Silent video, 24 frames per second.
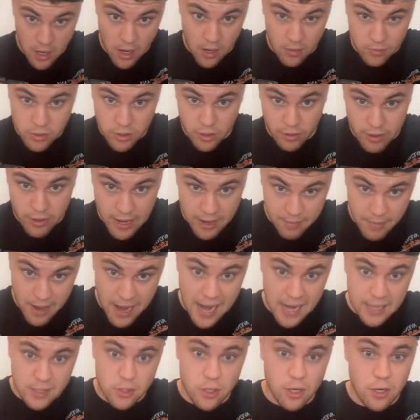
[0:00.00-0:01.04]
I'm sorry I had my
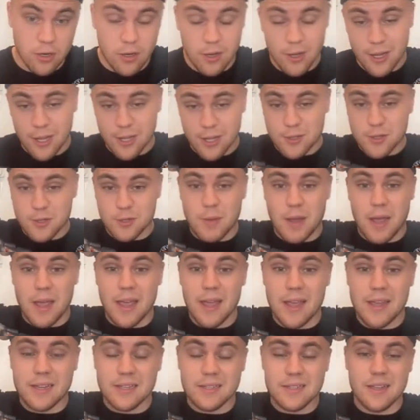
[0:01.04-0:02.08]
hat on. It's because my
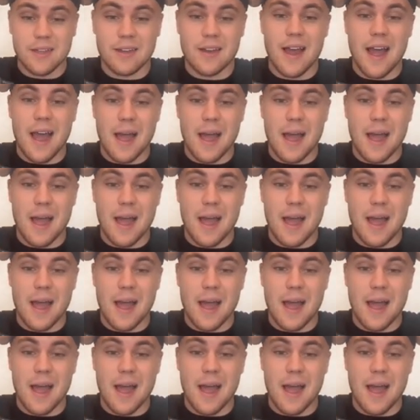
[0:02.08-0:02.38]
hair is an